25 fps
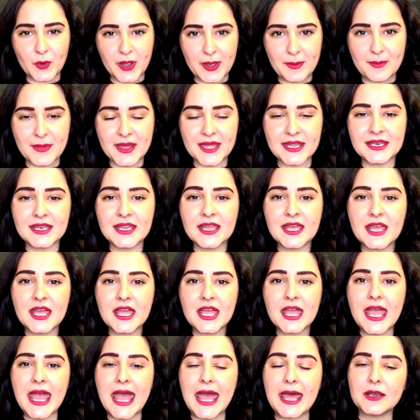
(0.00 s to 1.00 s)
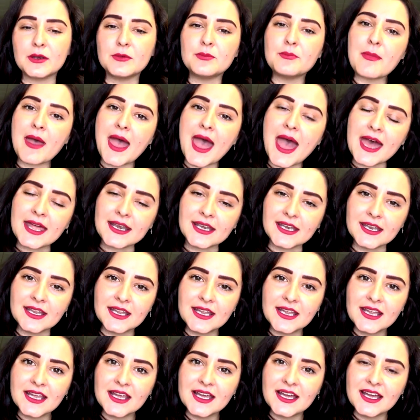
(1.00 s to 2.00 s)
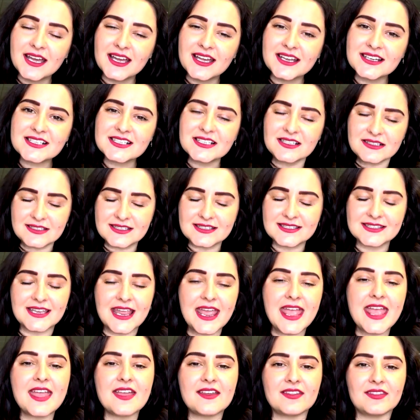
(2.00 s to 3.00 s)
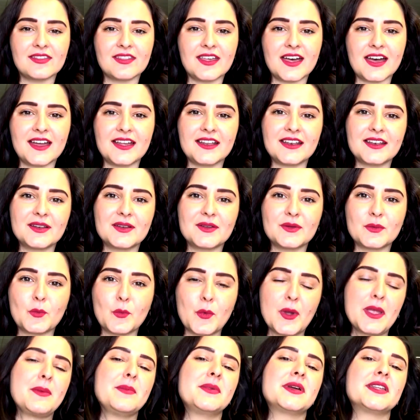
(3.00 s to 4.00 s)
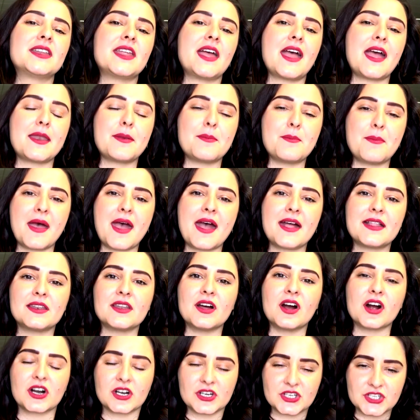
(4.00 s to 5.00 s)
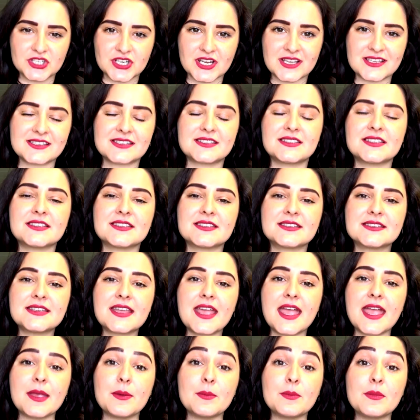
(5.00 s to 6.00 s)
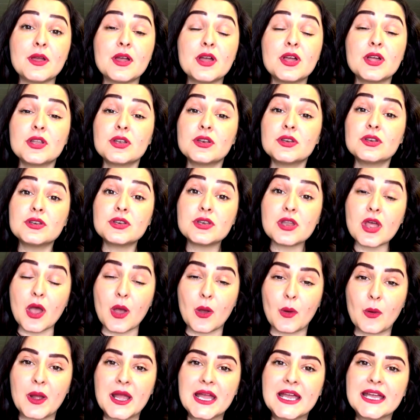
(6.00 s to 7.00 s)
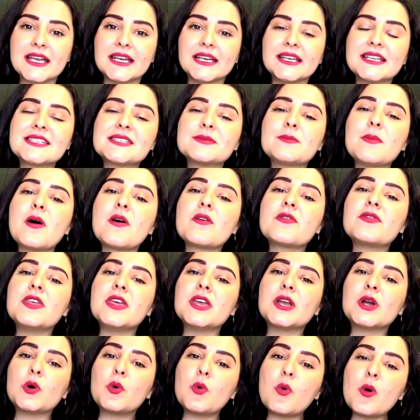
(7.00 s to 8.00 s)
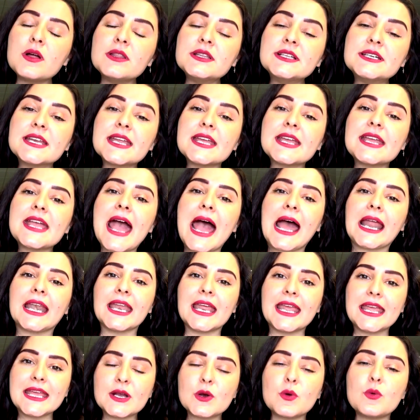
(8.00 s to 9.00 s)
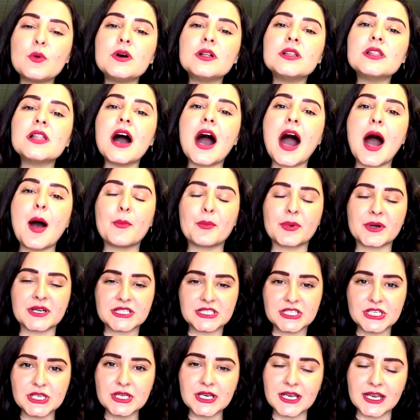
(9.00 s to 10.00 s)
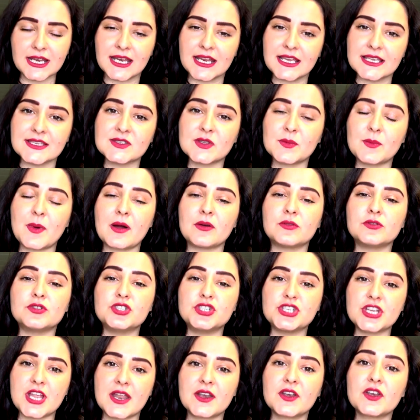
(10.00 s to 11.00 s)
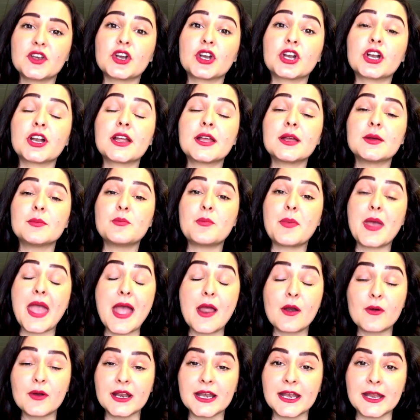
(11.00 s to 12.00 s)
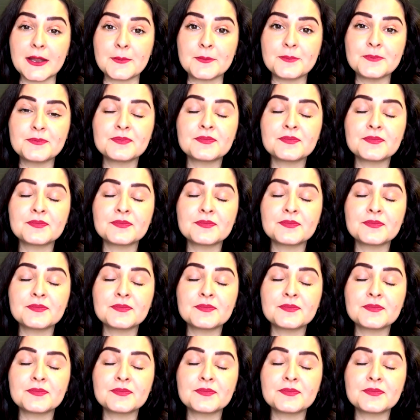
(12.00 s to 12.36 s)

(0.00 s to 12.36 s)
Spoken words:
women and men. It's not saying that women and men are just the same. No, it's about the equality and equal opportunities, about gender parity.